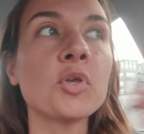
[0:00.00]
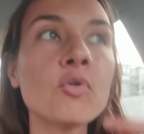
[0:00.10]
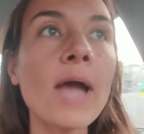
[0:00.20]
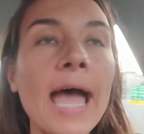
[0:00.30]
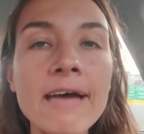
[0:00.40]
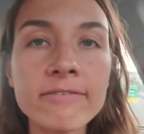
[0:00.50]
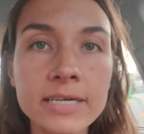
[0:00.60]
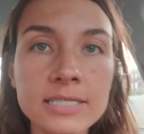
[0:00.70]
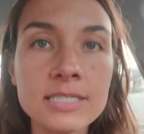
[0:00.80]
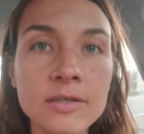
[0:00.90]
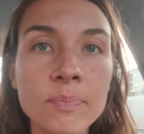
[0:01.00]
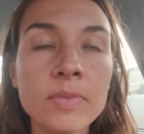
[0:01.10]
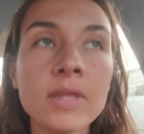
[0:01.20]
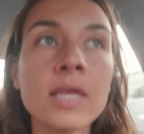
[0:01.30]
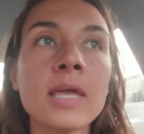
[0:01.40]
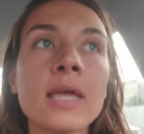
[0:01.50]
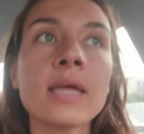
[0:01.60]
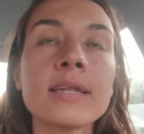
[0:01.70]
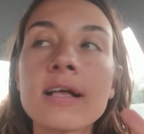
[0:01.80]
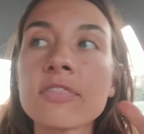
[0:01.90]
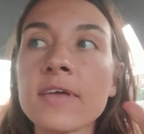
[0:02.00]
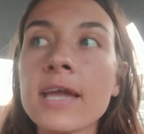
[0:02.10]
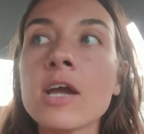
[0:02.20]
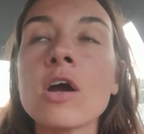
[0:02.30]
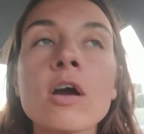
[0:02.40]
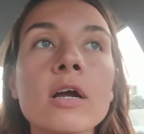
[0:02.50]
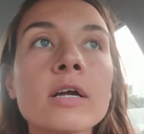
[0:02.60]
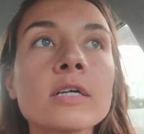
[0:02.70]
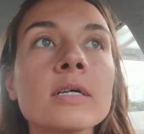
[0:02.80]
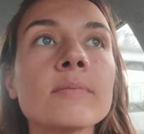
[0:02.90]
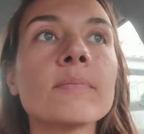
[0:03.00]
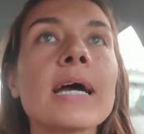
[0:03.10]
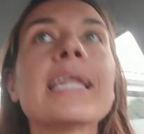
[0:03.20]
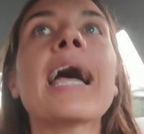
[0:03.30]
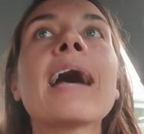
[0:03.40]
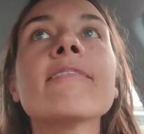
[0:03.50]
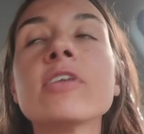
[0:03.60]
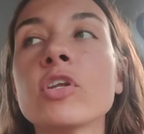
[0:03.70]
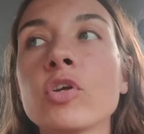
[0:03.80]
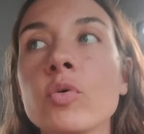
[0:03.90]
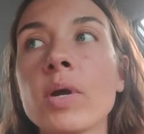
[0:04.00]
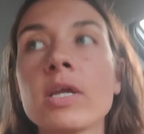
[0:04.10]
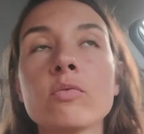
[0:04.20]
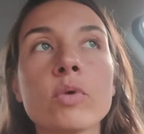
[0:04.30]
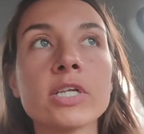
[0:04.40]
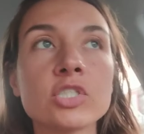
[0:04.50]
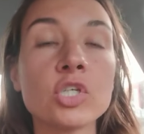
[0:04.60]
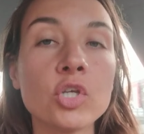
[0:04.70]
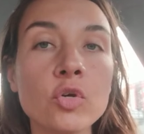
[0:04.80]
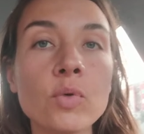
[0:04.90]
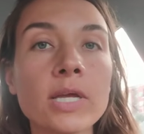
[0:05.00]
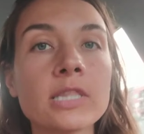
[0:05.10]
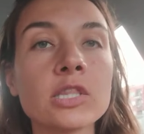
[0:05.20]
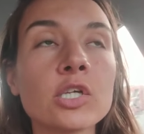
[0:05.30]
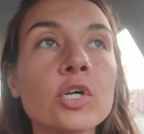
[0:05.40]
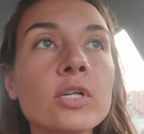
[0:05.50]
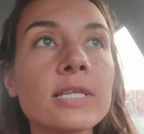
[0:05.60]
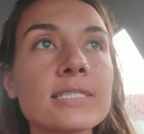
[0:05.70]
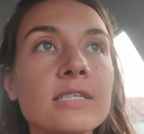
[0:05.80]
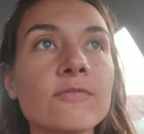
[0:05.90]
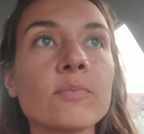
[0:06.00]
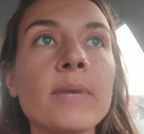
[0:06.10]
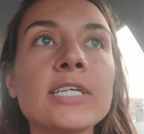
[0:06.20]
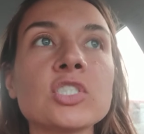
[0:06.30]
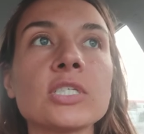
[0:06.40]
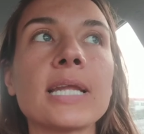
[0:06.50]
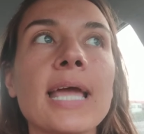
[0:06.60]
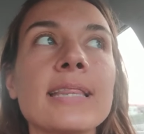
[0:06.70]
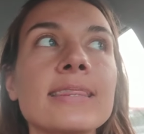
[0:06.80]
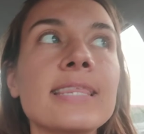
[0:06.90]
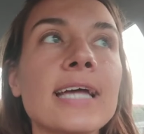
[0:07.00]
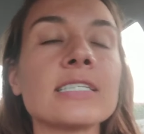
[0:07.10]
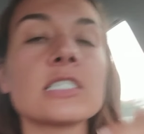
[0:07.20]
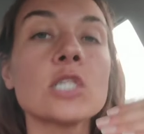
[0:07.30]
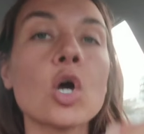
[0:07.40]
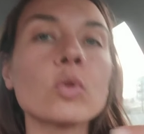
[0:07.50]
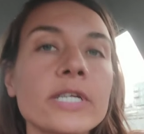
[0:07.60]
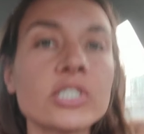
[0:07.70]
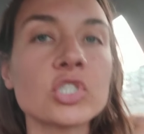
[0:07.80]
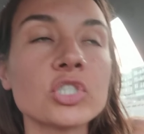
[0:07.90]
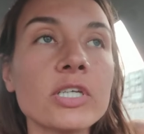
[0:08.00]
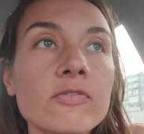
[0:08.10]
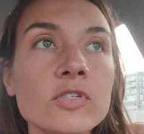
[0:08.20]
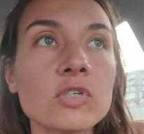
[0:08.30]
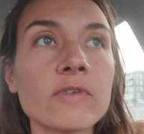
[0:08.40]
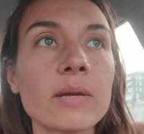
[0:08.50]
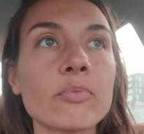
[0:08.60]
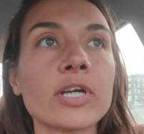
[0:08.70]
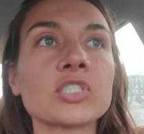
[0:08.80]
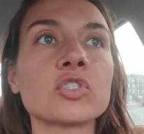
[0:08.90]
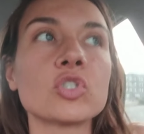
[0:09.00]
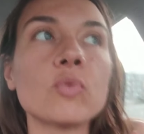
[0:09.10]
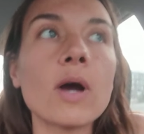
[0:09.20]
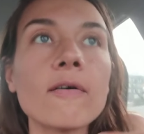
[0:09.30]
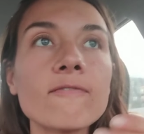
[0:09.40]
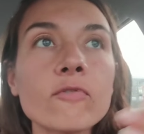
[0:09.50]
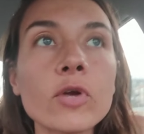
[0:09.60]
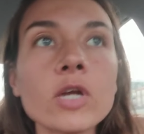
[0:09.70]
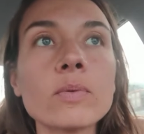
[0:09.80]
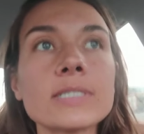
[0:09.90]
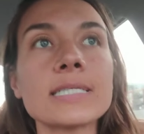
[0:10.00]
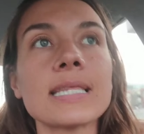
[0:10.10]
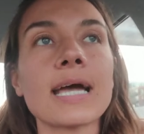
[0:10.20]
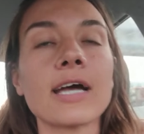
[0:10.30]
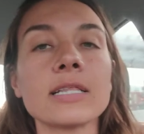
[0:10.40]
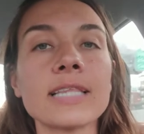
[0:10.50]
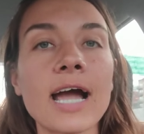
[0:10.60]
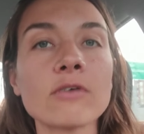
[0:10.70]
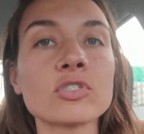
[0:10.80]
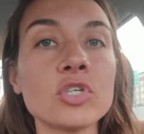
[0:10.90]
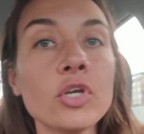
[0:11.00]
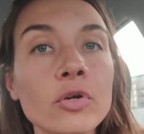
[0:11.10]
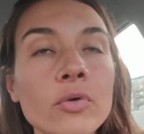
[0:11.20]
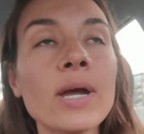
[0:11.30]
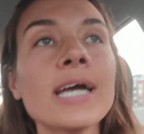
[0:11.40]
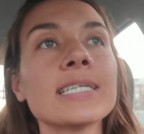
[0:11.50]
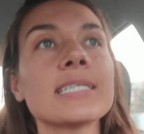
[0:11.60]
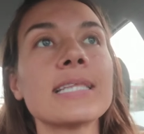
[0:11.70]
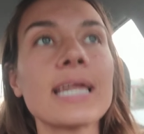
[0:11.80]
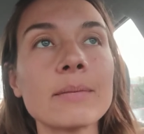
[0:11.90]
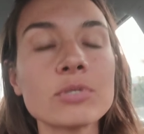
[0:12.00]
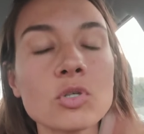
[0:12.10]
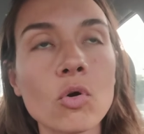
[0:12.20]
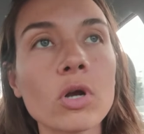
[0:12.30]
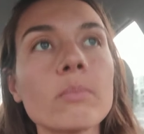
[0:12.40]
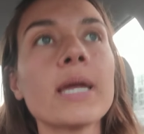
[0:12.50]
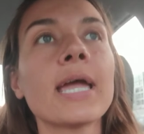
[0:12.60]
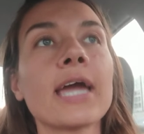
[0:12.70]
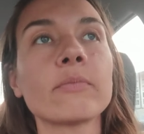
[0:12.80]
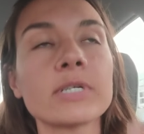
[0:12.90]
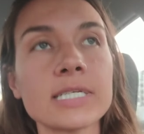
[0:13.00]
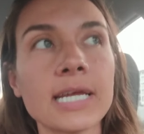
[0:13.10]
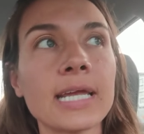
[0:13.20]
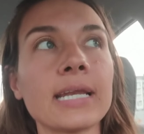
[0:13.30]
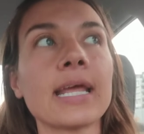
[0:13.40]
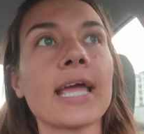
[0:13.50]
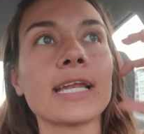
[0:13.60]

you have it. Now they are an avenue in which you can learn this information and then slowly shift your vibration to a frequency that allows you to then absorb and retain